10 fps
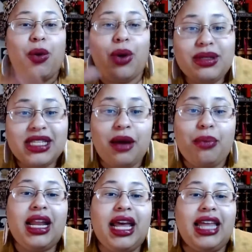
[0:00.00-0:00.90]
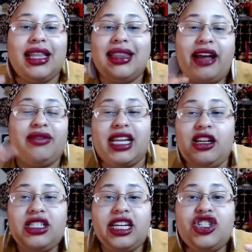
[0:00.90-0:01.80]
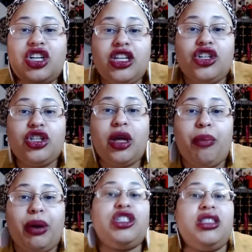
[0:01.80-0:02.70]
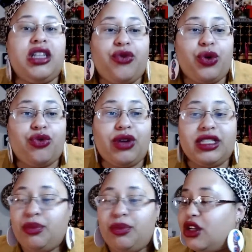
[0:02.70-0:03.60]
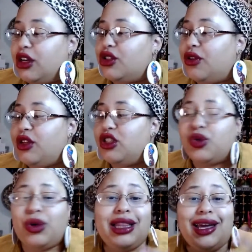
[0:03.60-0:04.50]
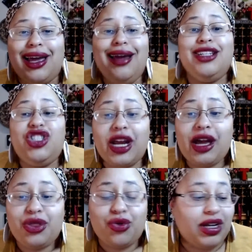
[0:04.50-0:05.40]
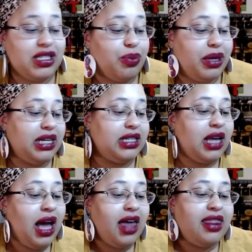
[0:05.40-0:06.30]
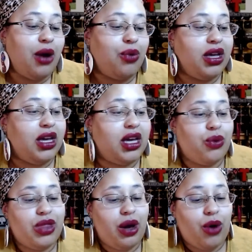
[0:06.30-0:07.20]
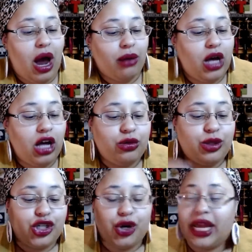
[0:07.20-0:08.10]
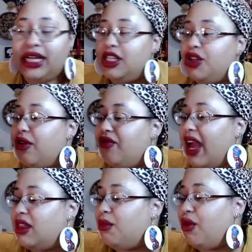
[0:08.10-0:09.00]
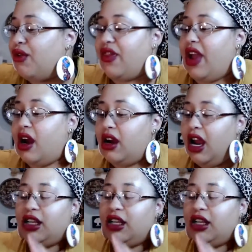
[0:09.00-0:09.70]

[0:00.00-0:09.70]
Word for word: my website, but in the lifestyle section, there's a bunch of stuff where the recipes are. So if you just want to like check out the recipes that we that I'm I'll be showcasing, you can find them over there.